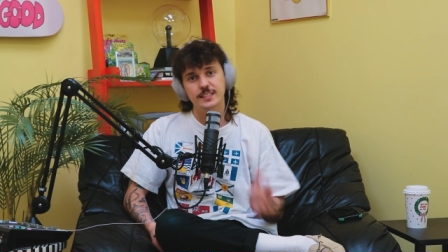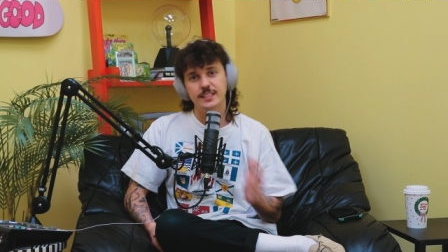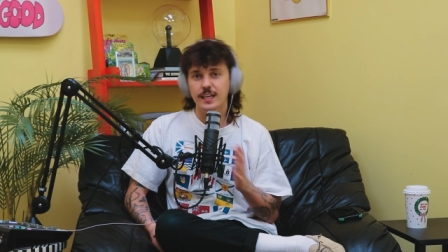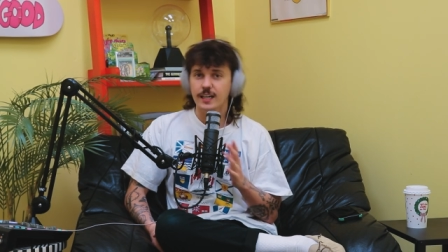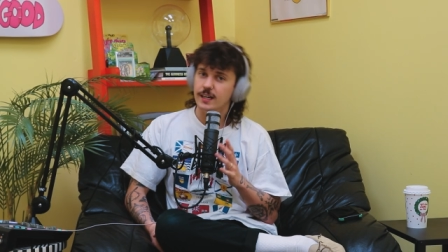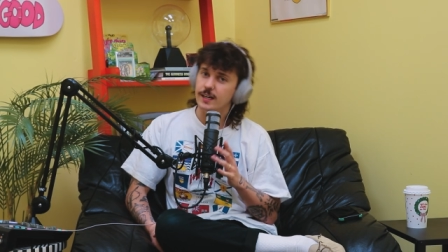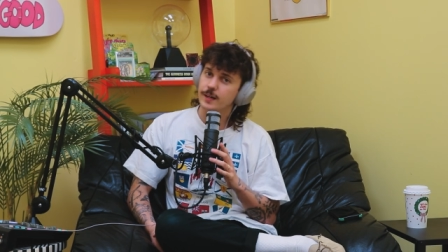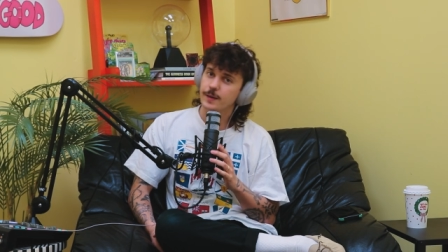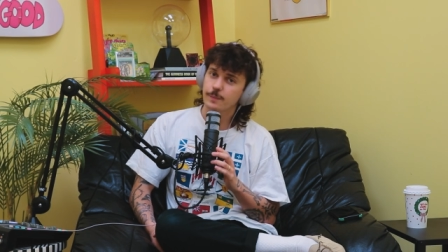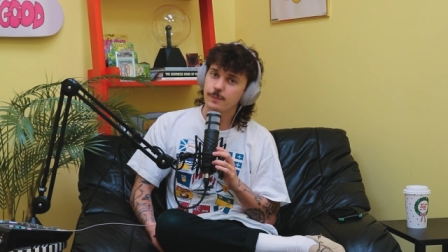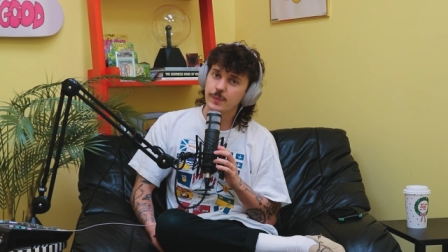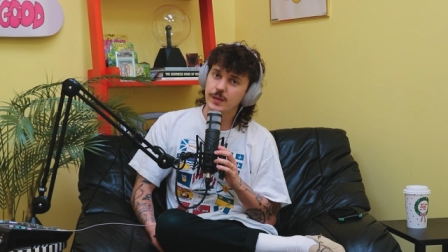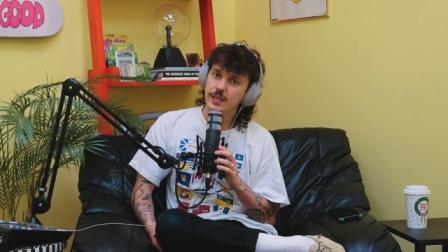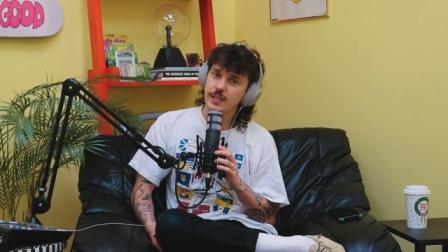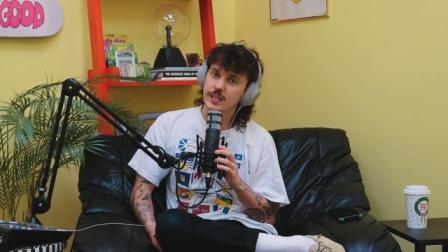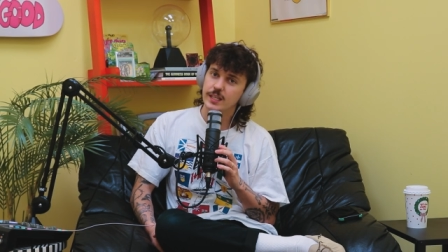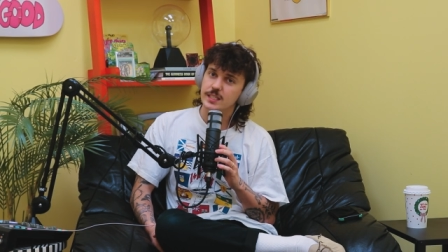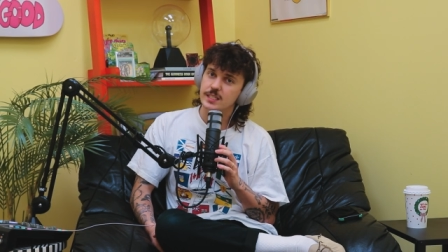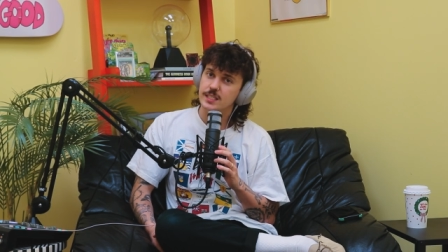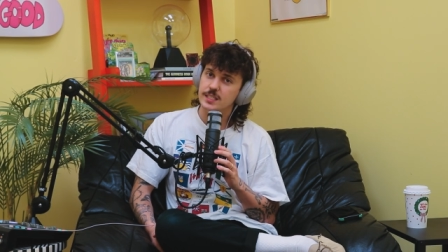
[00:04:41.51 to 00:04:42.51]
is that
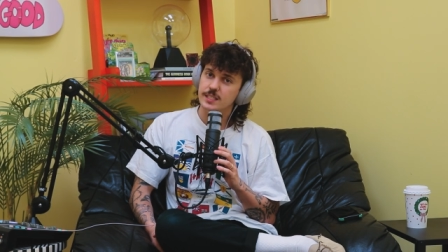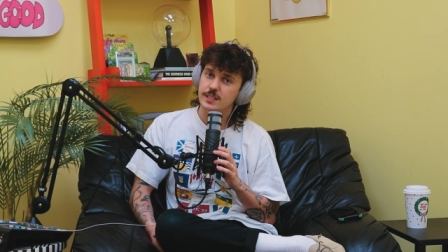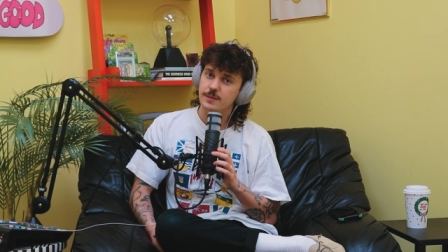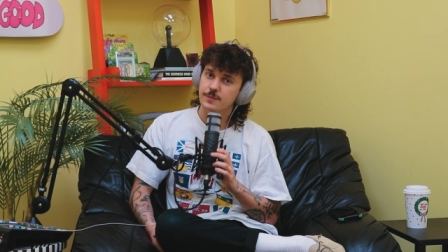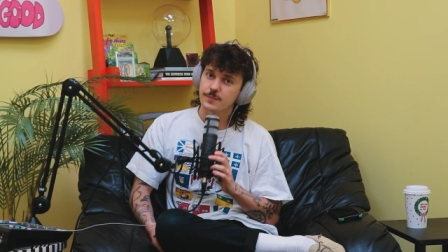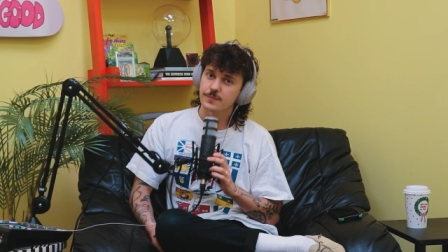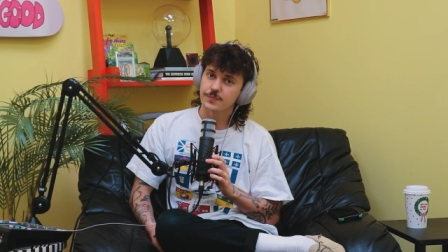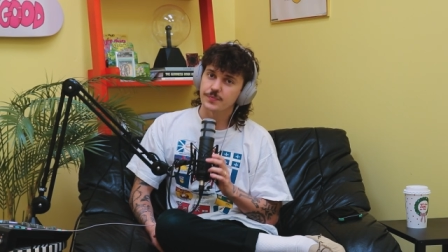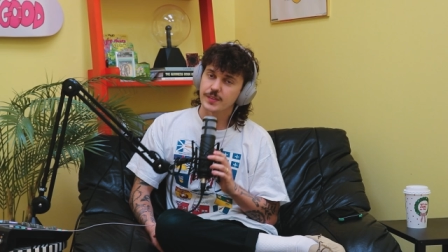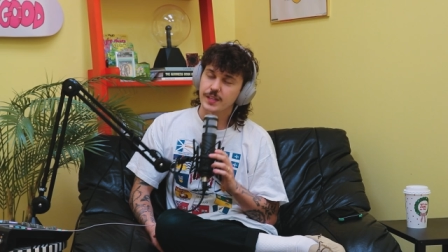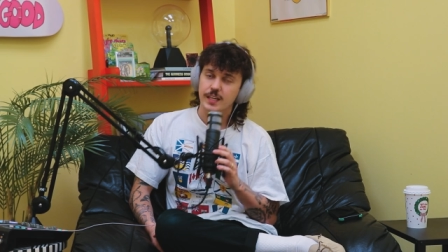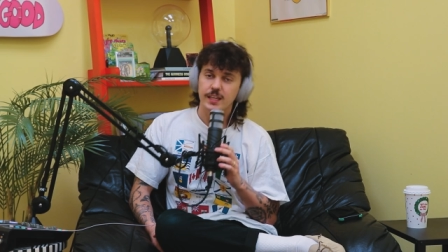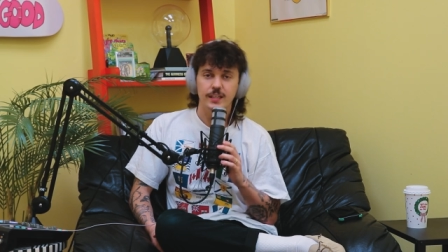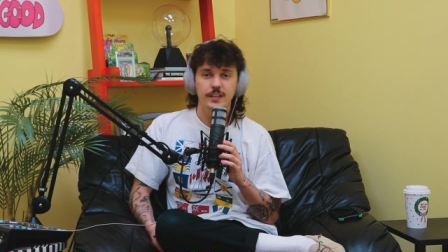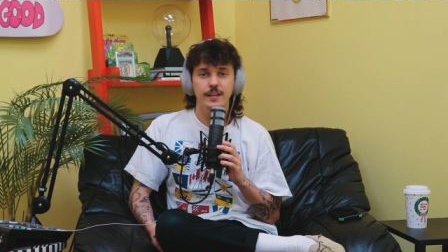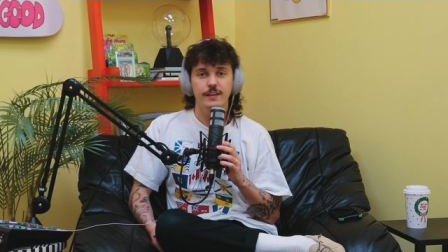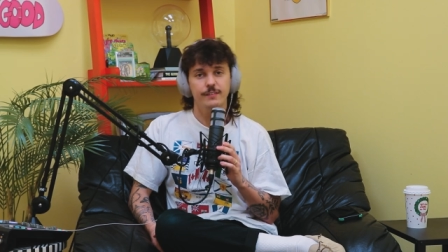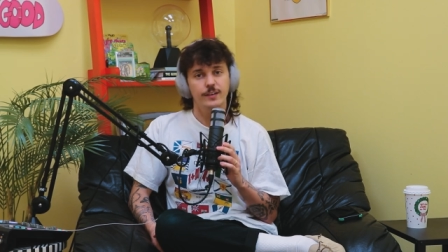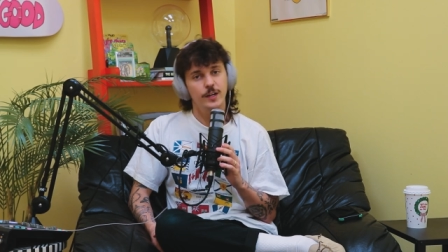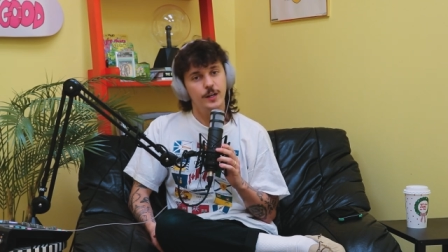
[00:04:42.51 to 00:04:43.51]
herpes?
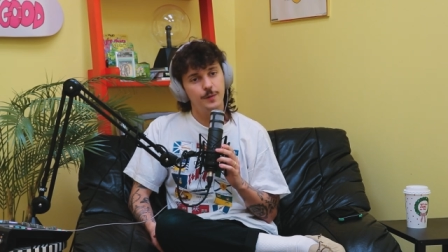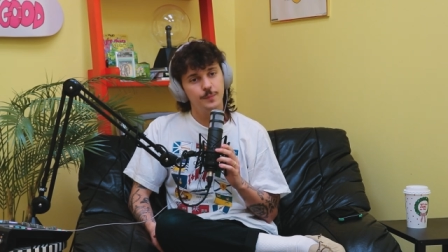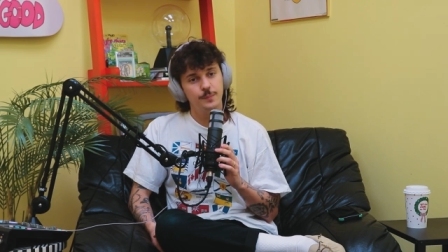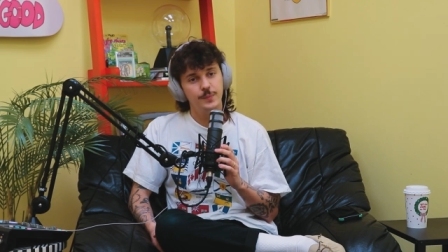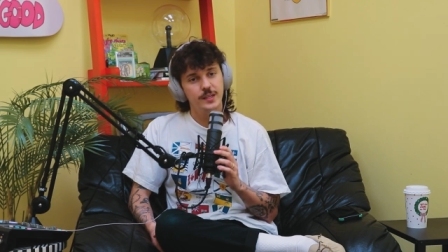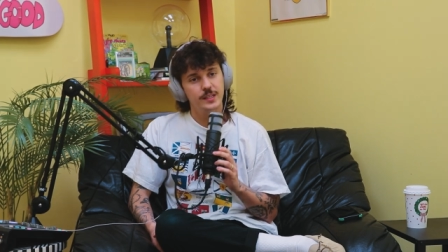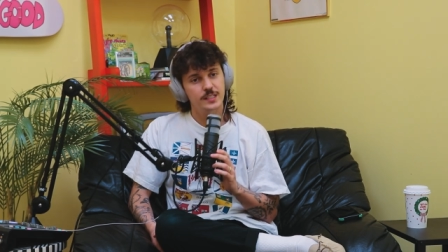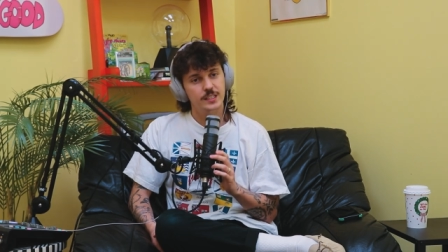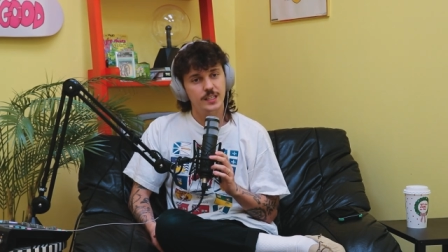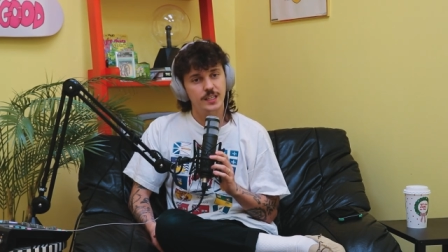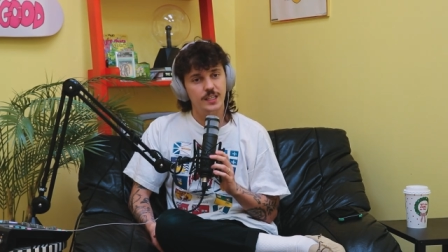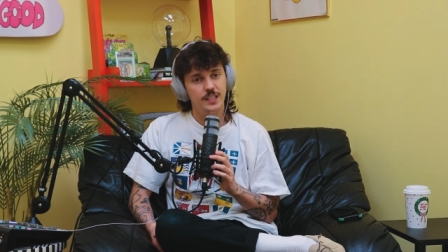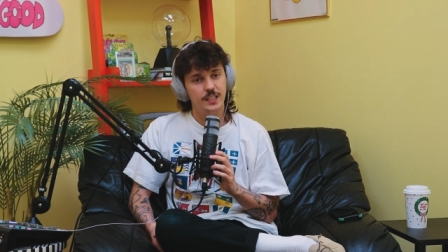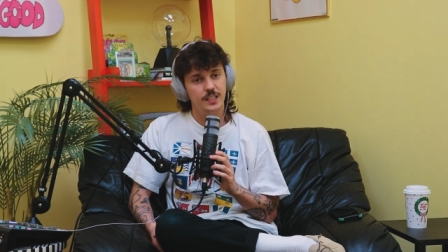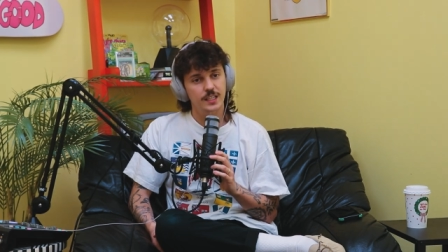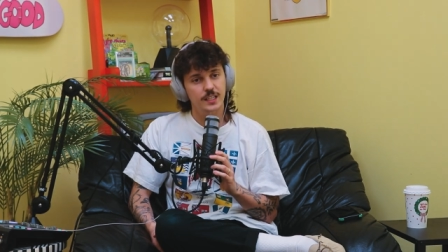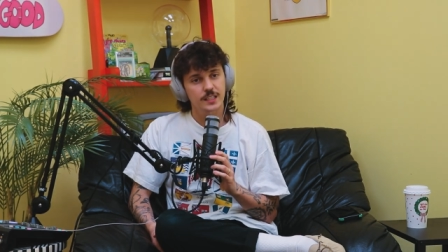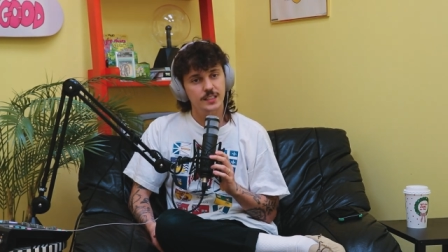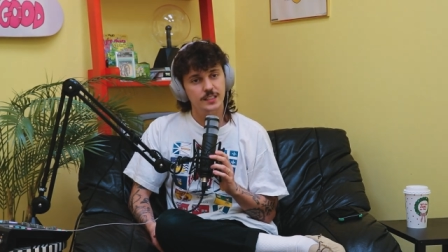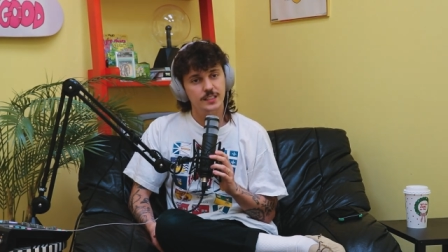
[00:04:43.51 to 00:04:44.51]
You have herpes,
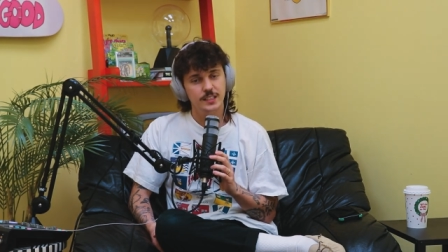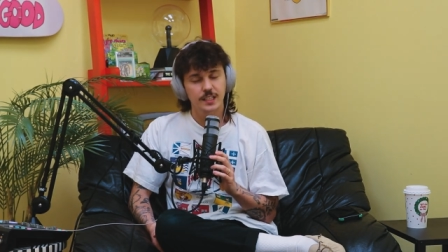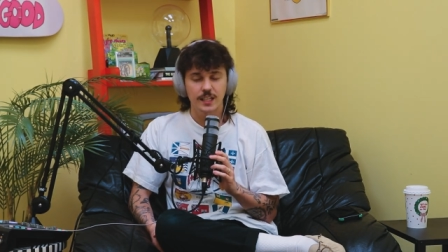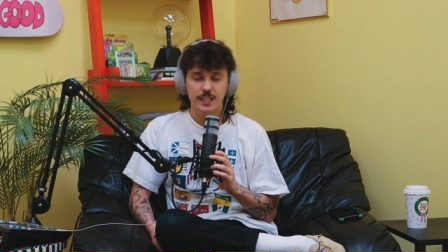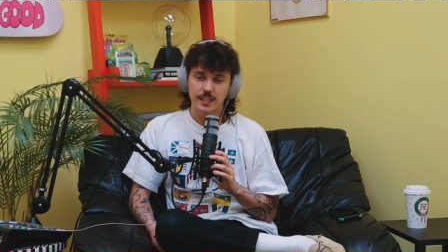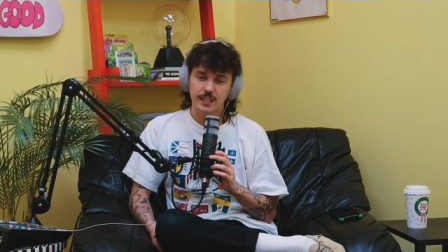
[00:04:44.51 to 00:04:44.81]
Kurtis.